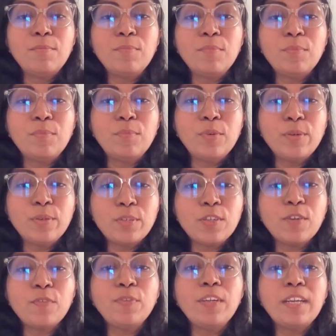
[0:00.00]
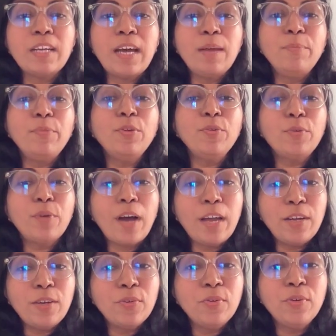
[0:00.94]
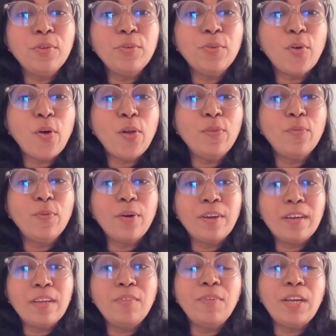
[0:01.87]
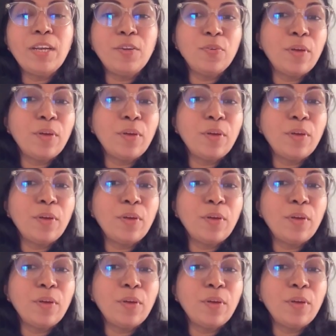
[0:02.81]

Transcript: most of the time, I know you all worry when you